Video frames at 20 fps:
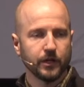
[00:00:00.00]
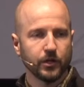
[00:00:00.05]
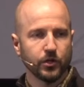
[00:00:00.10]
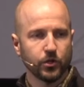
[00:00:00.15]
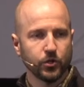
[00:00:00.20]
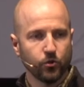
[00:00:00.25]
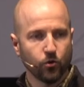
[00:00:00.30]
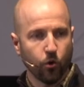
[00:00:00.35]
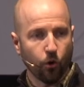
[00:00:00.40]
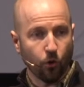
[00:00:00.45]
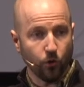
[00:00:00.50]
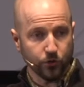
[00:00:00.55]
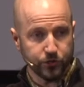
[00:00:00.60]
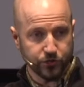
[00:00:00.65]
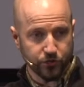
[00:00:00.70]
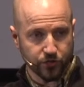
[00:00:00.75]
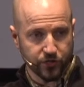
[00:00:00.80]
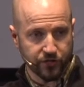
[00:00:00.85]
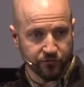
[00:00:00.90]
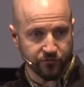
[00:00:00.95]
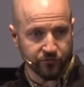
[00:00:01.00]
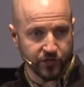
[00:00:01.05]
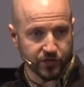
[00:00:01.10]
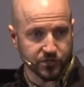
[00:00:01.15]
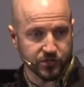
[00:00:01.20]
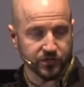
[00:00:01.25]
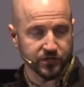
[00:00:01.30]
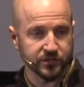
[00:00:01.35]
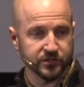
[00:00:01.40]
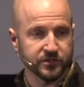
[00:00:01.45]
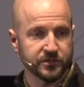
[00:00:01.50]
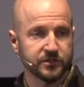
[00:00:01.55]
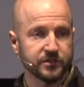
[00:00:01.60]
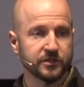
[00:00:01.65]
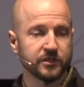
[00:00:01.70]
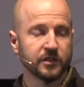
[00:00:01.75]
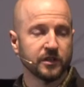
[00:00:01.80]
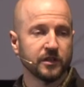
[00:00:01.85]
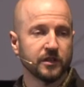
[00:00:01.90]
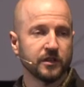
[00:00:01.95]
You hold your convictions
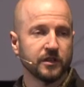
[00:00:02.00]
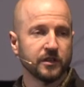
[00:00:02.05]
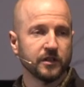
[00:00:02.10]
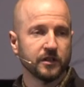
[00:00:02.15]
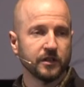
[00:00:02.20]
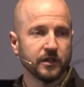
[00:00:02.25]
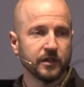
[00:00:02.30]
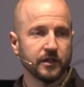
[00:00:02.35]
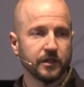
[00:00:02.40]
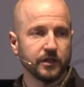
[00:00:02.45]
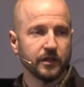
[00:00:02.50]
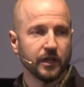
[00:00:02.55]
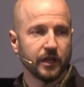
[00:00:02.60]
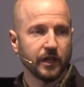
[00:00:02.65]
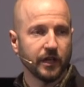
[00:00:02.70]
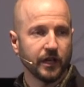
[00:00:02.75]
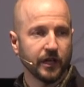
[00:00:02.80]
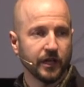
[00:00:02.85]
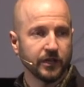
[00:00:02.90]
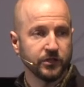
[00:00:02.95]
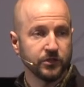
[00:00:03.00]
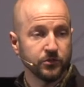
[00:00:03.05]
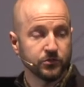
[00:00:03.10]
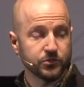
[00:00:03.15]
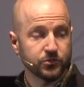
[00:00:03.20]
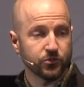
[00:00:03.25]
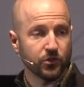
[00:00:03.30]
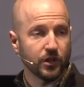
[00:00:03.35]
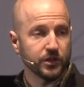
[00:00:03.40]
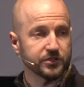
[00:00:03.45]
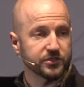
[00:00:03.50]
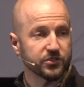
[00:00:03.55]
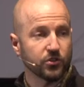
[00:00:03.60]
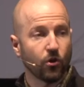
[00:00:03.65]
and you trust